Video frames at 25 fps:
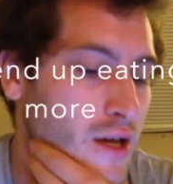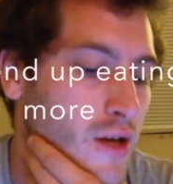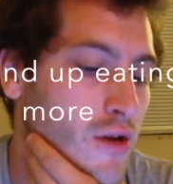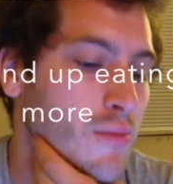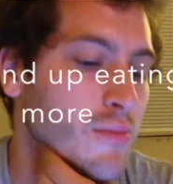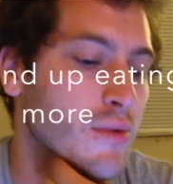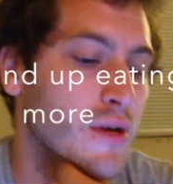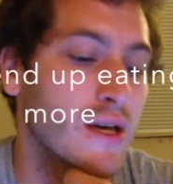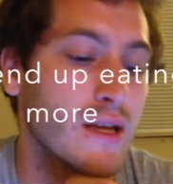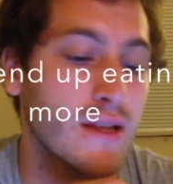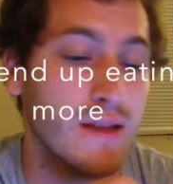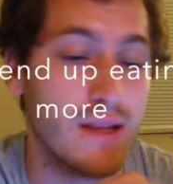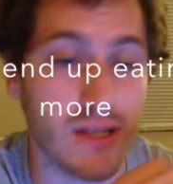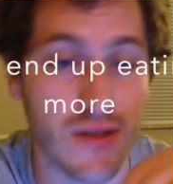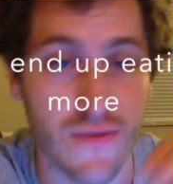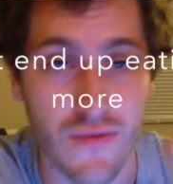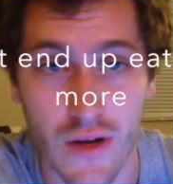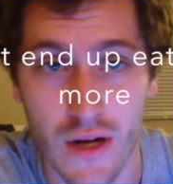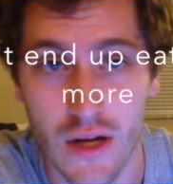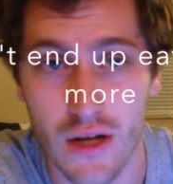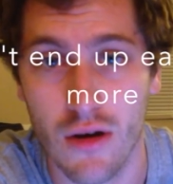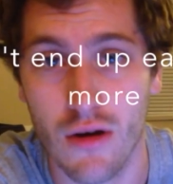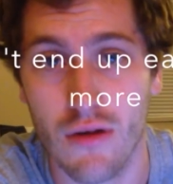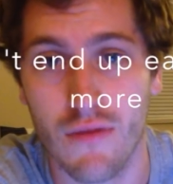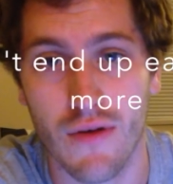It'll be in this
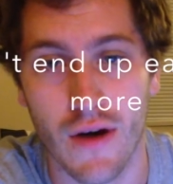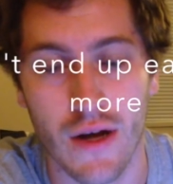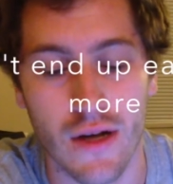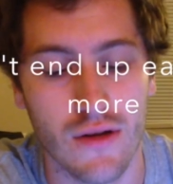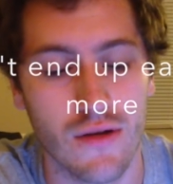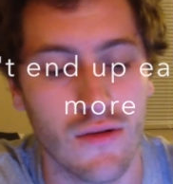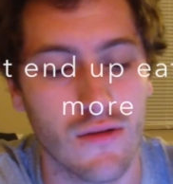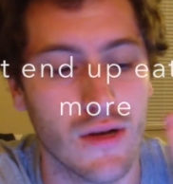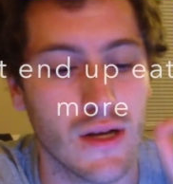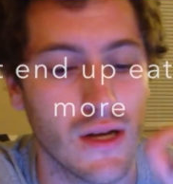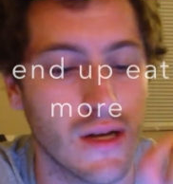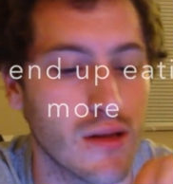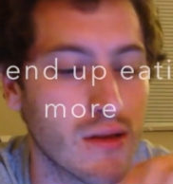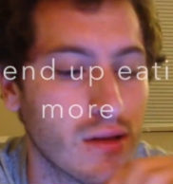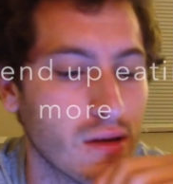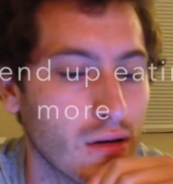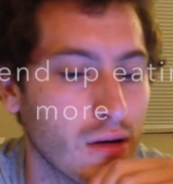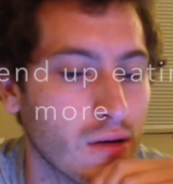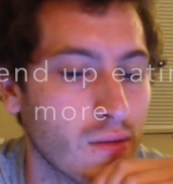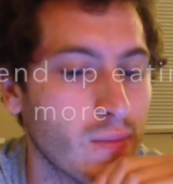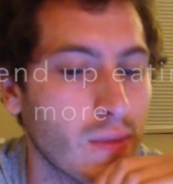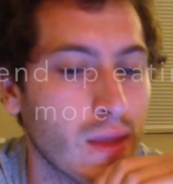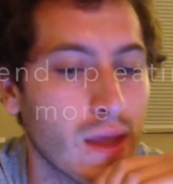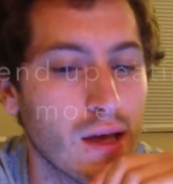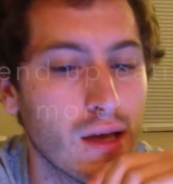video if I do eat it though.